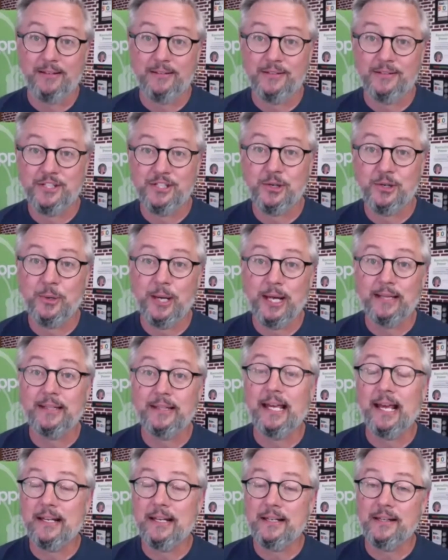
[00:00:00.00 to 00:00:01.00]
So at
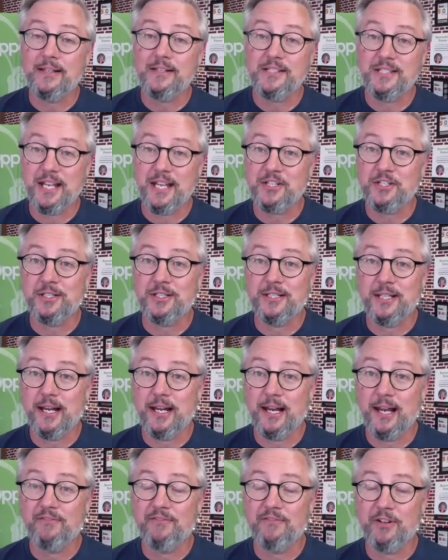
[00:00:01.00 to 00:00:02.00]
the end of the session
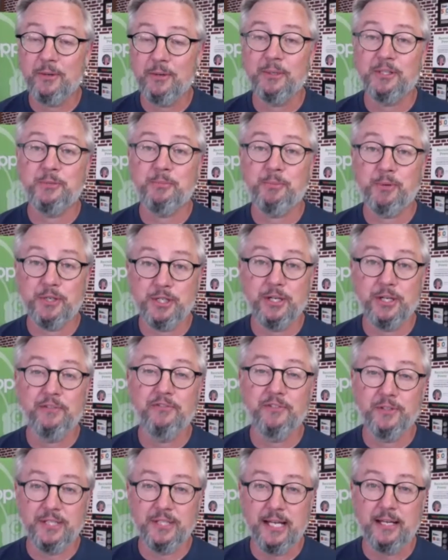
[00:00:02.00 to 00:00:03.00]
today, I'd very much appreciate if
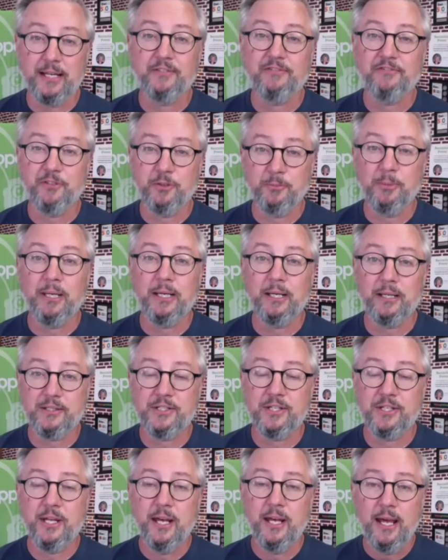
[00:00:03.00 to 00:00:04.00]
you take a few minutes